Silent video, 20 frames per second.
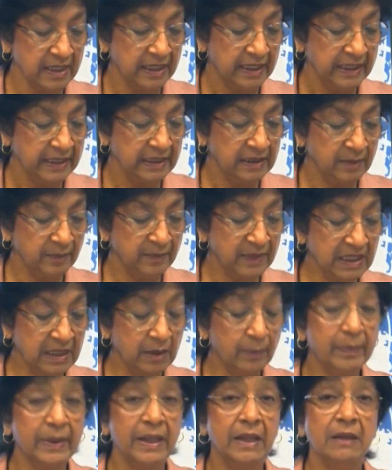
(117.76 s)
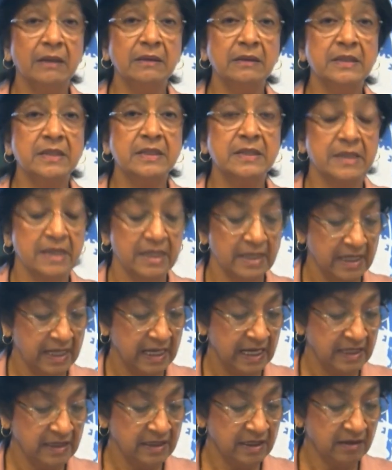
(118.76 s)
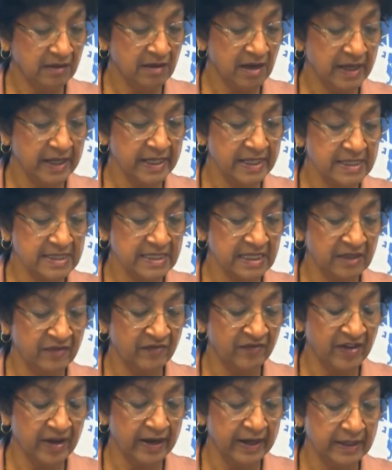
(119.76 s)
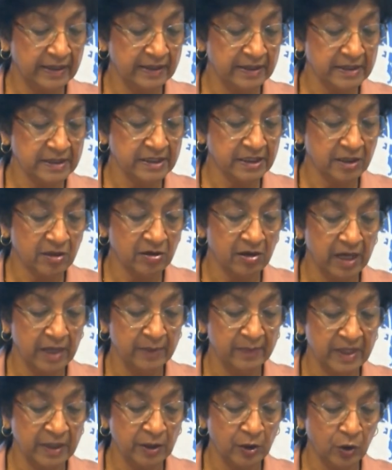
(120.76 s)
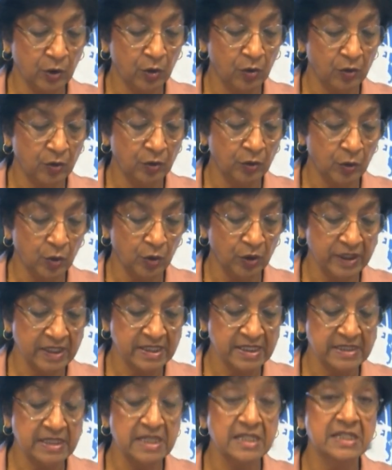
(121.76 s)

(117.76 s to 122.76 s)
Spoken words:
in the Middle Belt, and the rise in violent crime and lawlessness